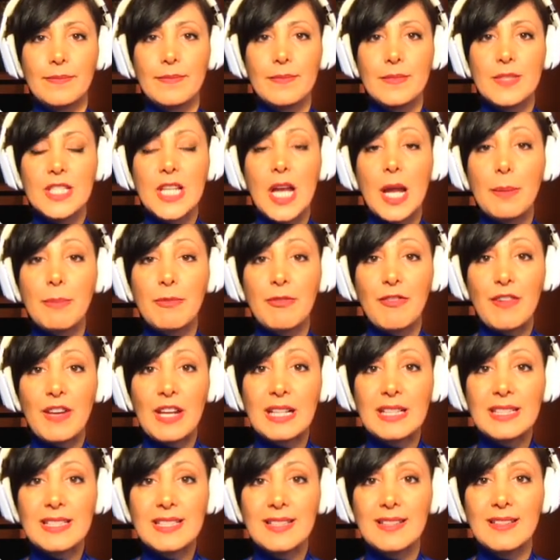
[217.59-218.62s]
Type
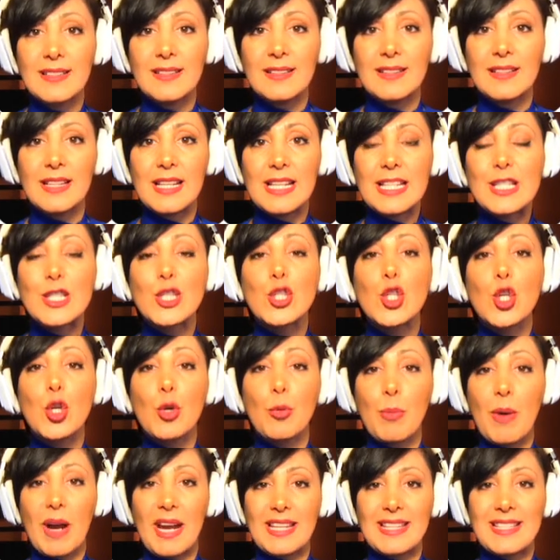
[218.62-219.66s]
field is 2
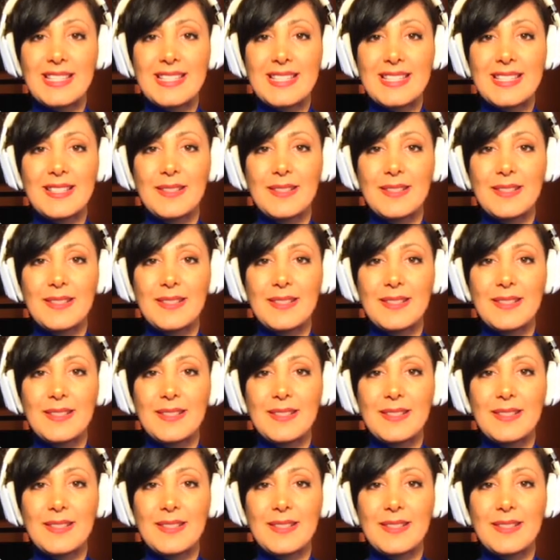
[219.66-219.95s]
bytes.